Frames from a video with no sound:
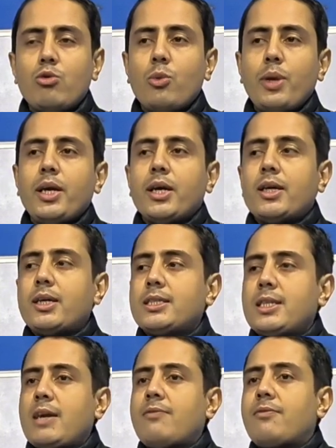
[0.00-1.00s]
do we
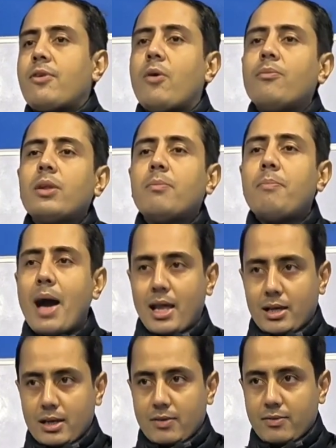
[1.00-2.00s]
understand from the
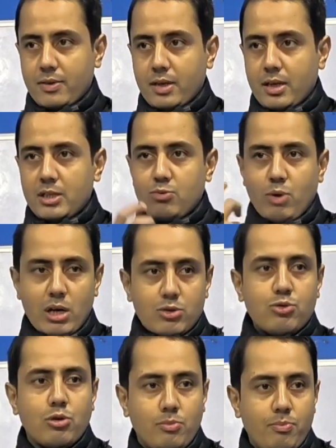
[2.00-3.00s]
paragraph is what
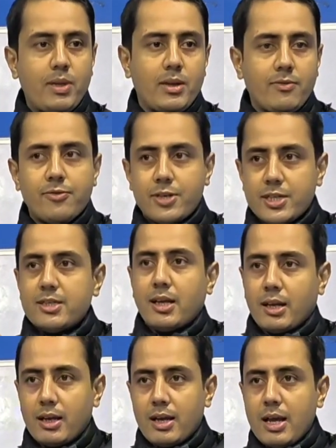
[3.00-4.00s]
should be the first
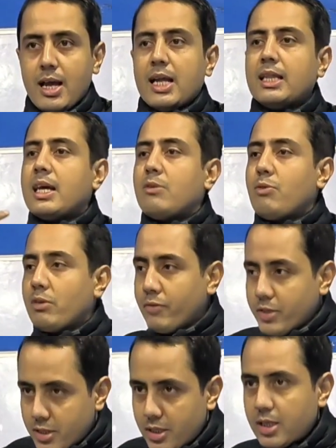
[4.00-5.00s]
thing. Then when
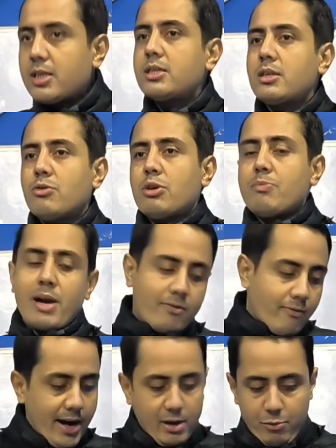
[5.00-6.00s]
we search, we might
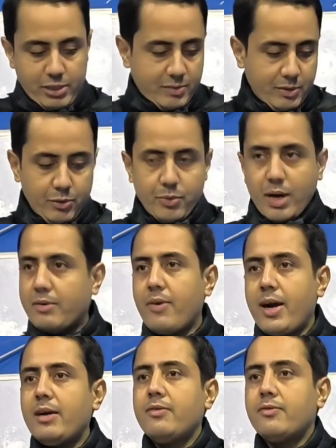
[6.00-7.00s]
find whichever we might
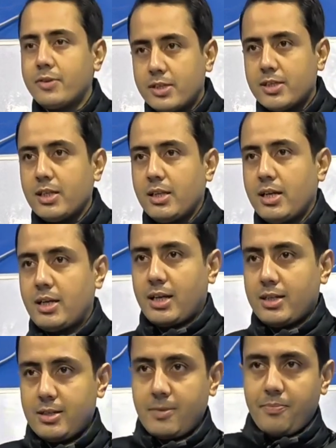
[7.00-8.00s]
find first in the
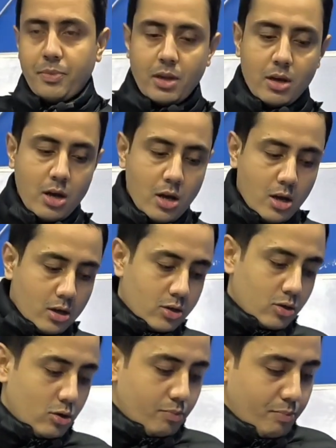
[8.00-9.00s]
text.
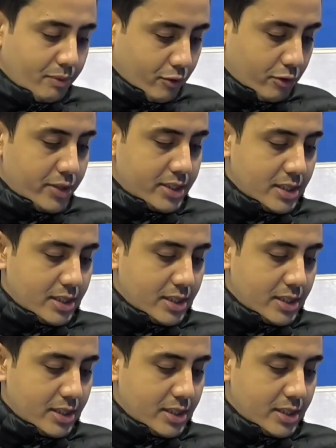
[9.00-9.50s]
So before we